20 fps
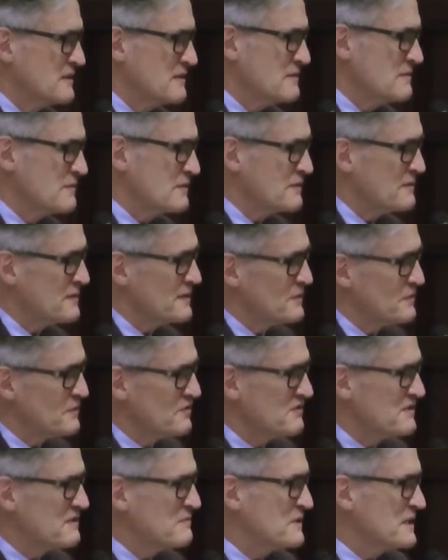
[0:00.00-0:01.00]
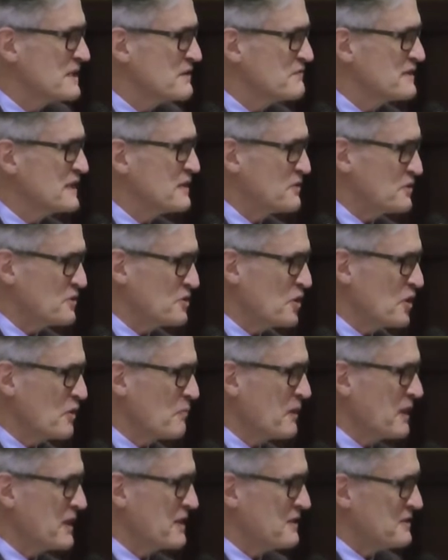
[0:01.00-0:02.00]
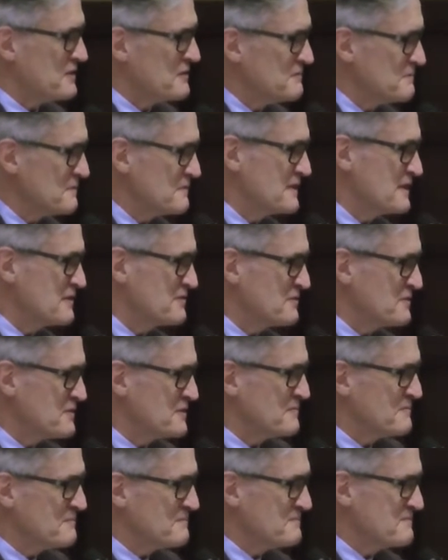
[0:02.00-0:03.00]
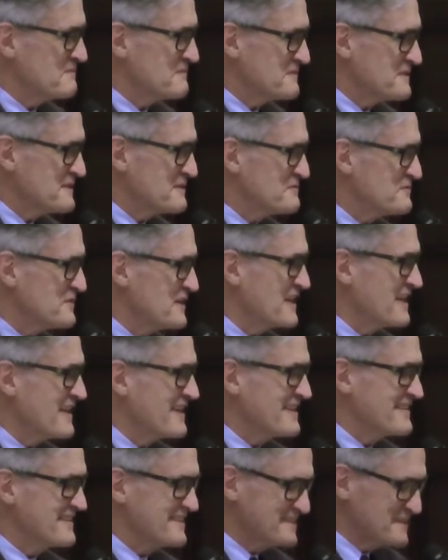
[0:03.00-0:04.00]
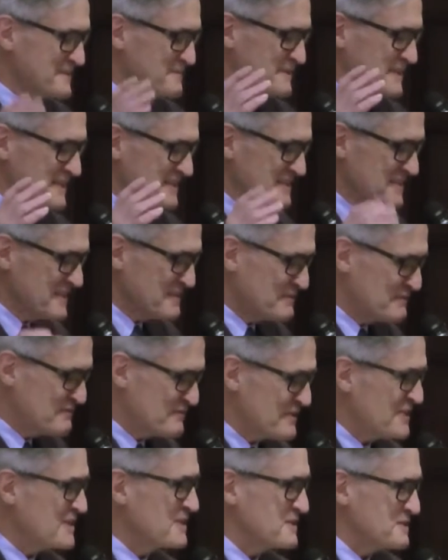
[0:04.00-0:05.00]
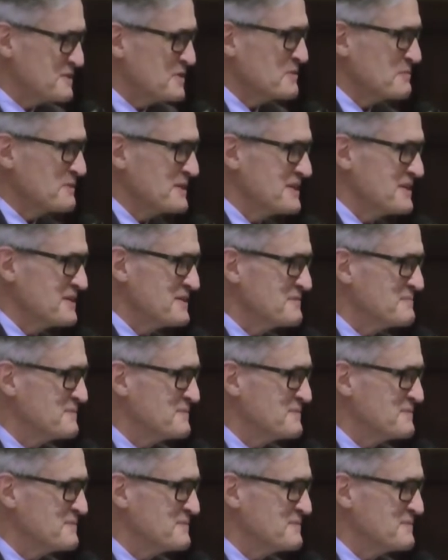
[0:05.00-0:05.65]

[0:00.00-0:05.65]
Although I noticed that we left out gallbladder when I saw the thing finally. I said, oh my God, we forgot gallbladder.